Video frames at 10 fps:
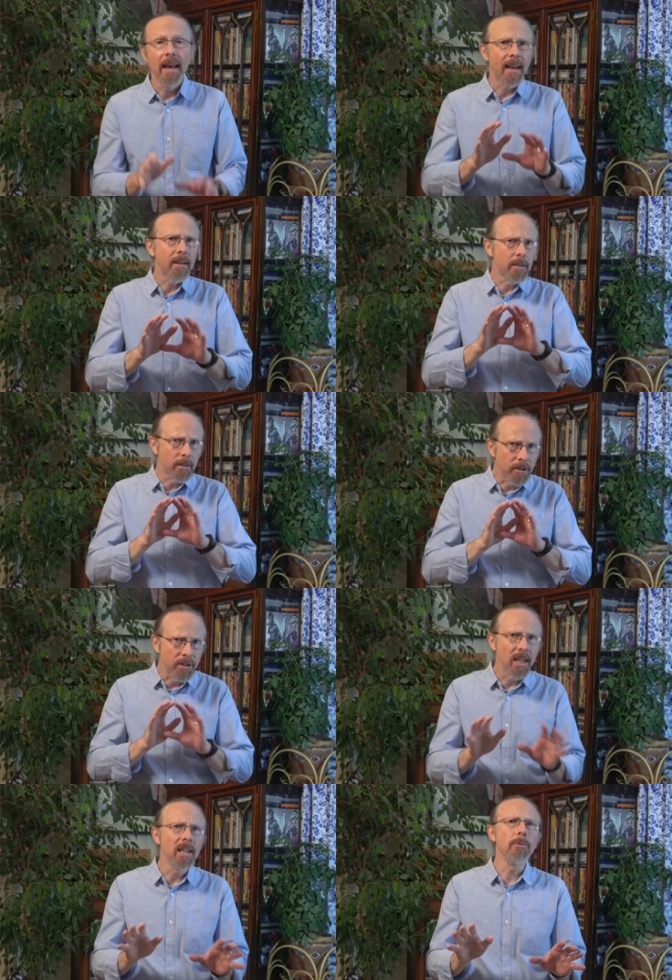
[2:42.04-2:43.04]
And
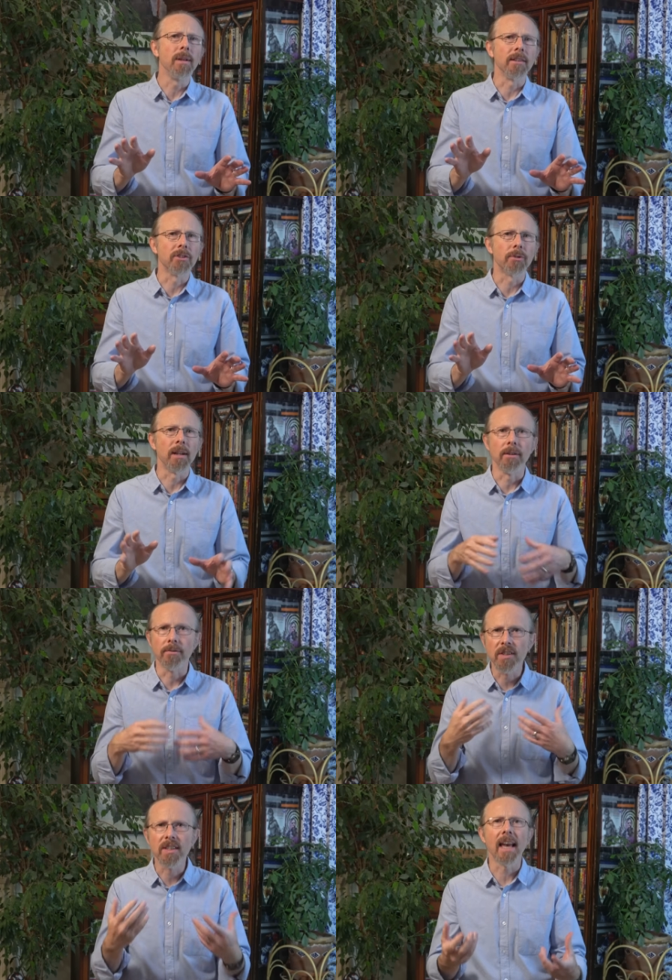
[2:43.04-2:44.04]
continuing this trend
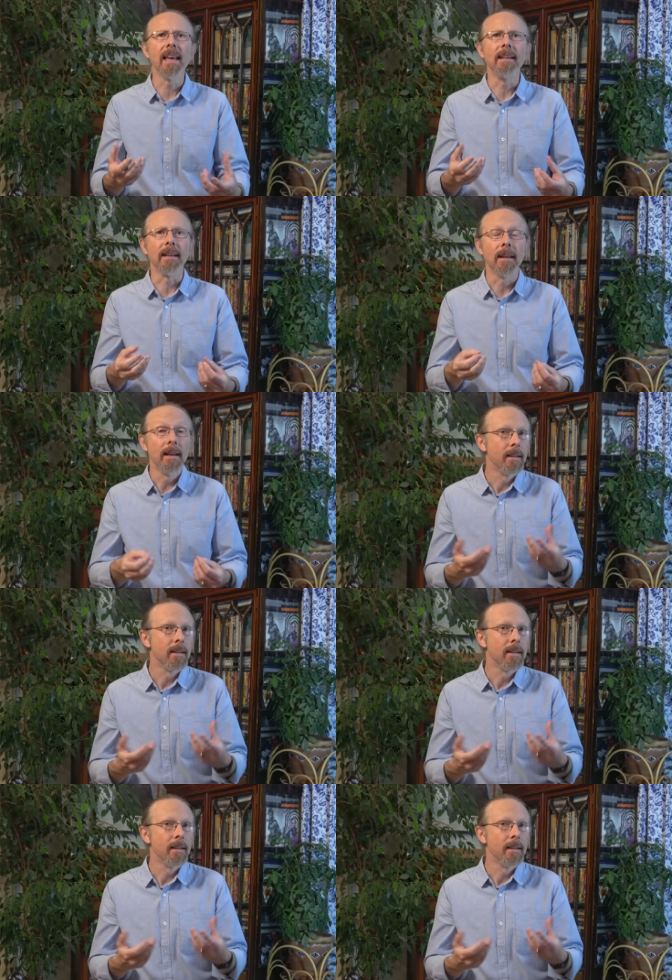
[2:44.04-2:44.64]
of scaling